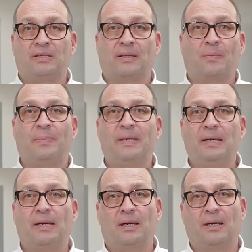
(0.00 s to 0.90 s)
that
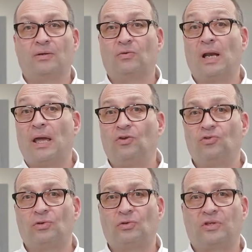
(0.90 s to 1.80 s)
appear in
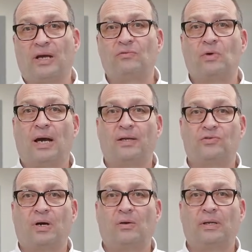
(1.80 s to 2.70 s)
relation to servo
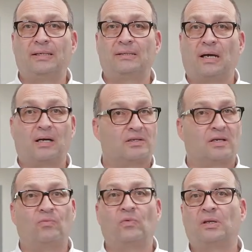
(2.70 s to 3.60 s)
hydraulics are
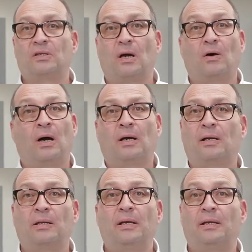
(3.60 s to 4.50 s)
somewhat
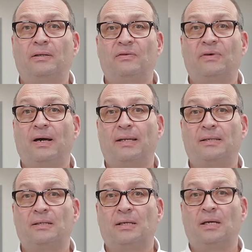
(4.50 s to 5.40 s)
unclearly
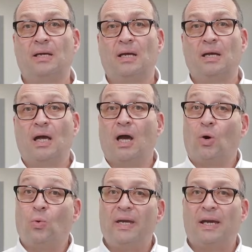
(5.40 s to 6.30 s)
defined.
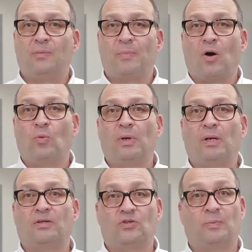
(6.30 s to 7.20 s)
We at
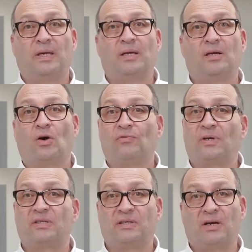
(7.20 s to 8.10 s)
Baumüller speak of
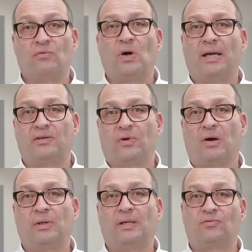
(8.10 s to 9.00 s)
a
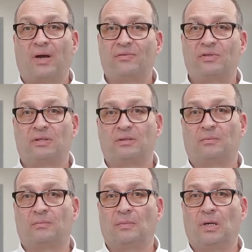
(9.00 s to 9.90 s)
servo-hydraulic drive
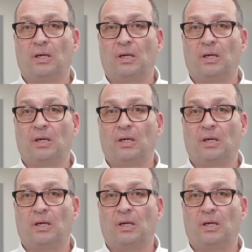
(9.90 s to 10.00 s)
system,